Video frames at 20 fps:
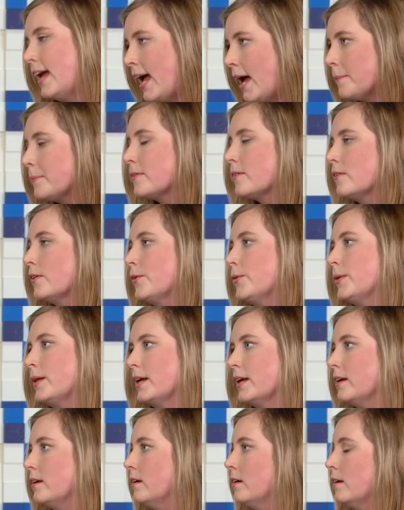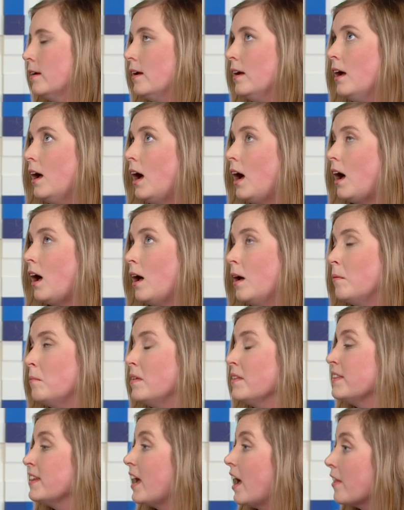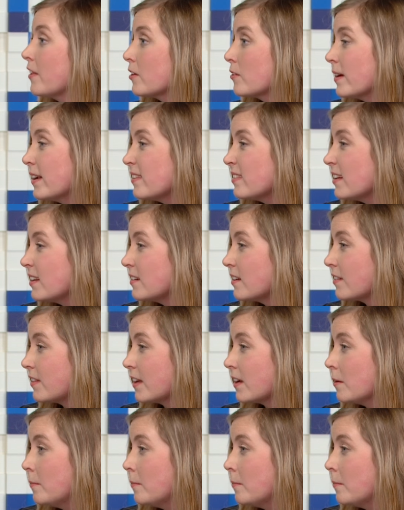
Absolutely. The other great thing to think